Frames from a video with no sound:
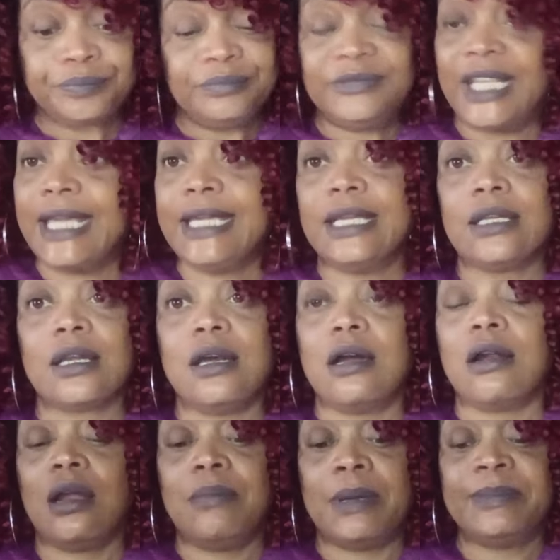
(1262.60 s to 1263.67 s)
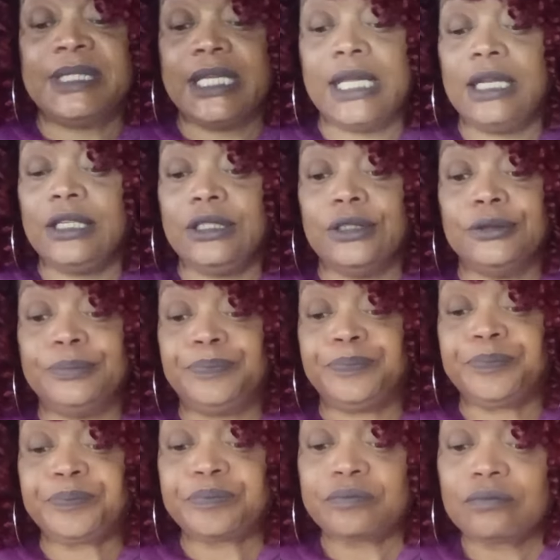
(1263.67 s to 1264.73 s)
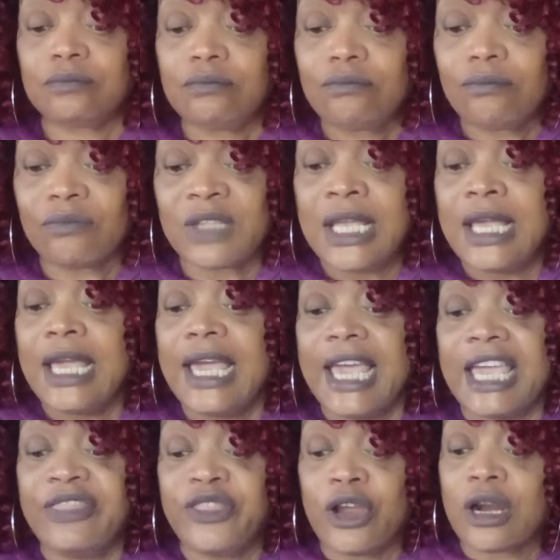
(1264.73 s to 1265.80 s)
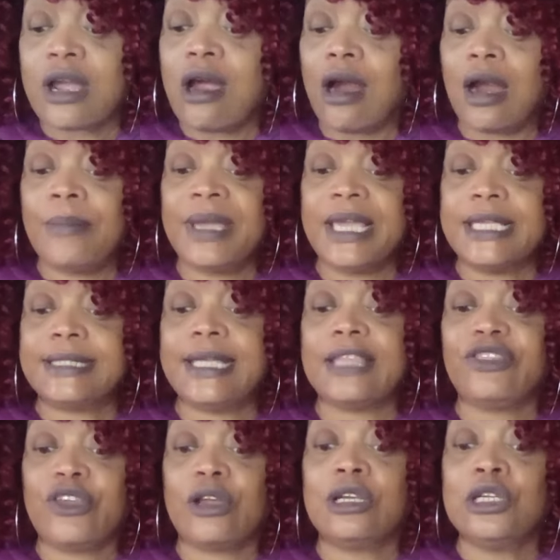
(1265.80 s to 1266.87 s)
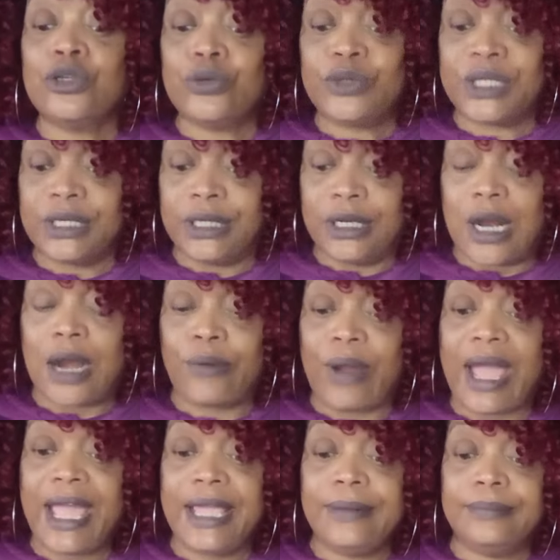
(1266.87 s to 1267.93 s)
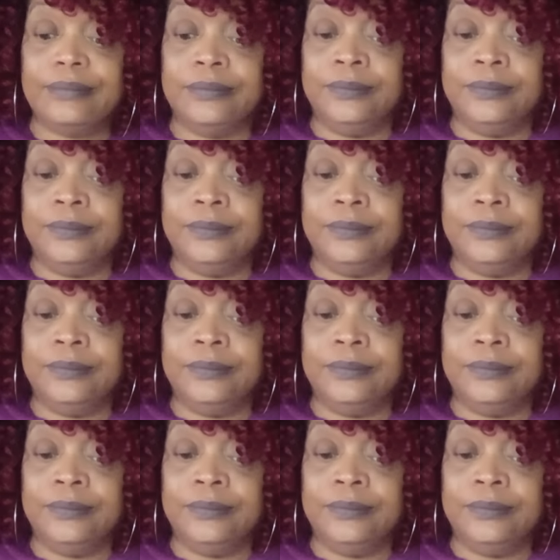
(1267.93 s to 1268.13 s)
They getting karma, I'm telling you. And their karma is that they're losing it, all right?